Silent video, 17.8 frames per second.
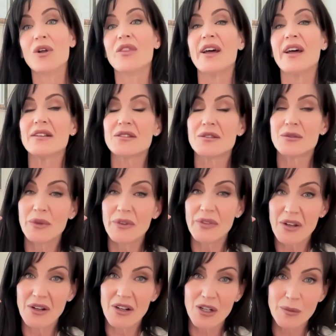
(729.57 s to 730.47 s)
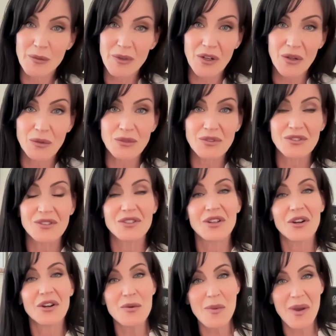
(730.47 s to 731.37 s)
that's when the karma goes to
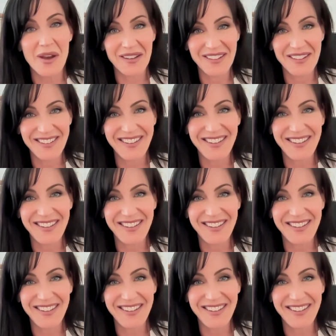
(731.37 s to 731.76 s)
dharma.